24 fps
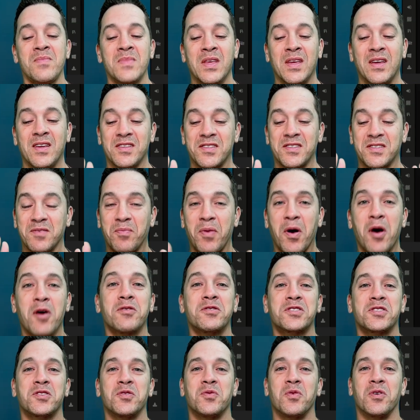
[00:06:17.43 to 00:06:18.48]
it's
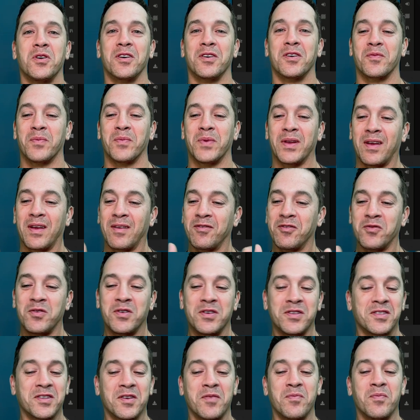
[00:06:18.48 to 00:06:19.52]
supposed to work, but
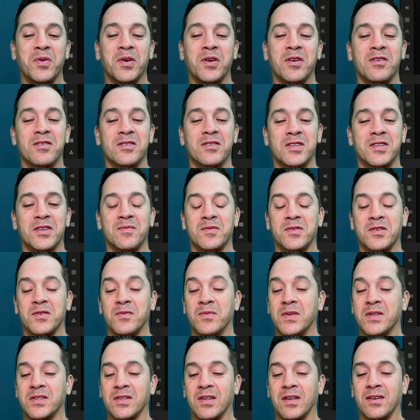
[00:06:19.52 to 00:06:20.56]
everyone's computer seems to
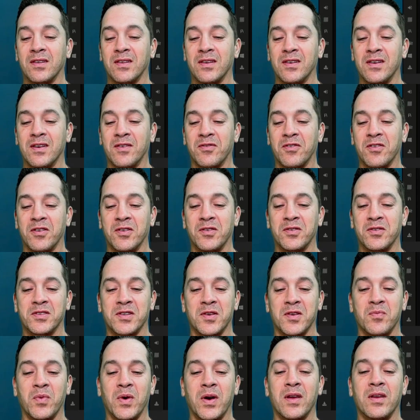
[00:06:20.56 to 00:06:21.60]
be slightly different in
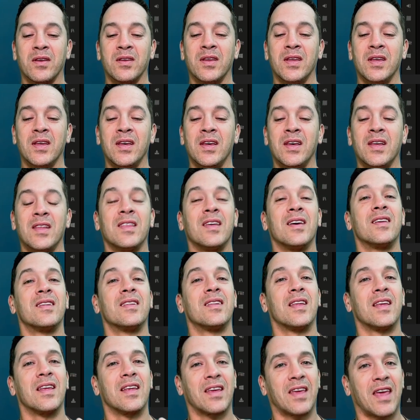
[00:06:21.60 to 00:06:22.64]
some way
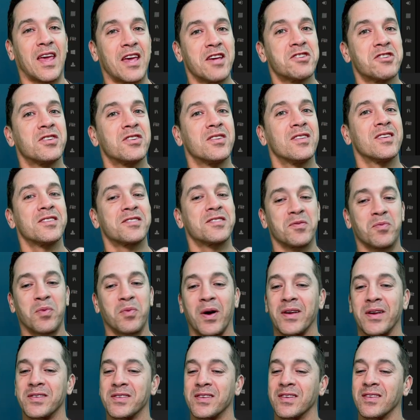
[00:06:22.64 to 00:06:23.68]
occasionally is
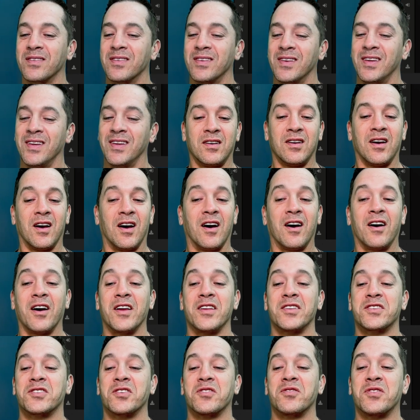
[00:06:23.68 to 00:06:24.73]
surprising. All
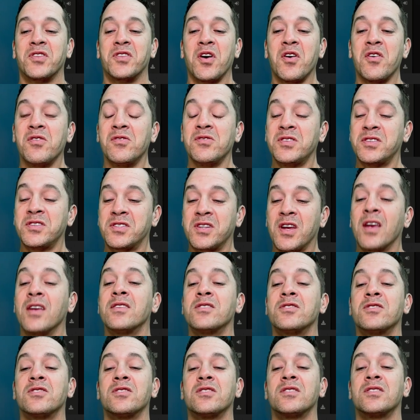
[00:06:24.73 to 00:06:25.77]
right, so those
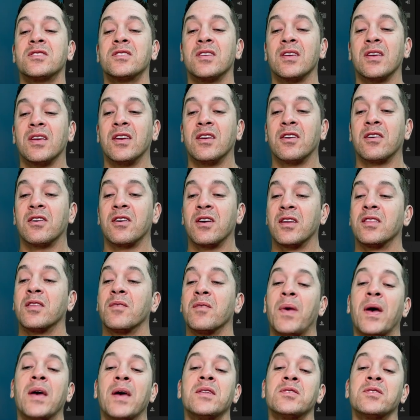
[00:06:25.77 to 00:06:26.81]
changes here in the
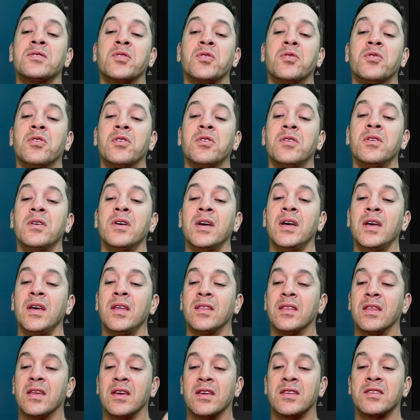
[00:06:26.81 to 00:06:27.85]
pen tool,
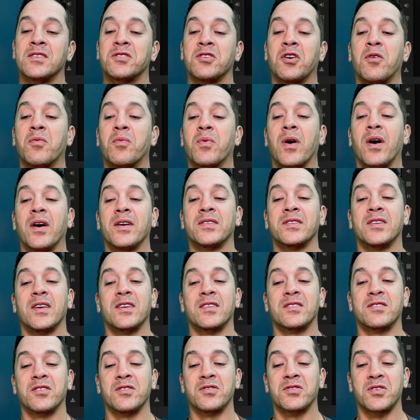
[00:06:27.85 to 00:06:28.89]
the install
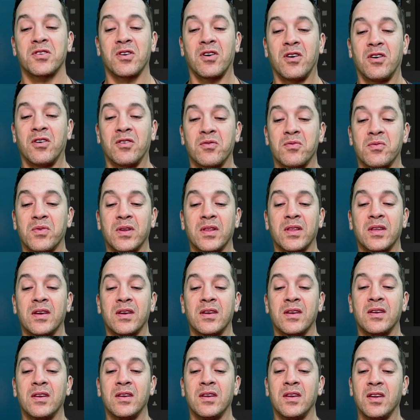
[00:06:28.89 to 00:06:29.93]
process, those are all
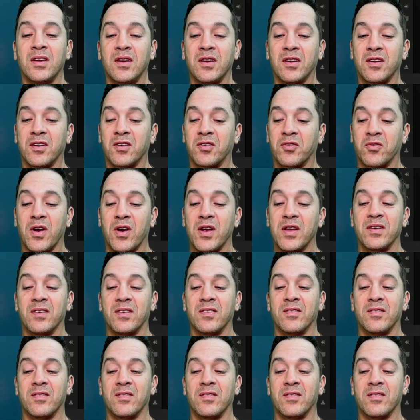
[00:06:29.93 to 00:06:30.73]
really great.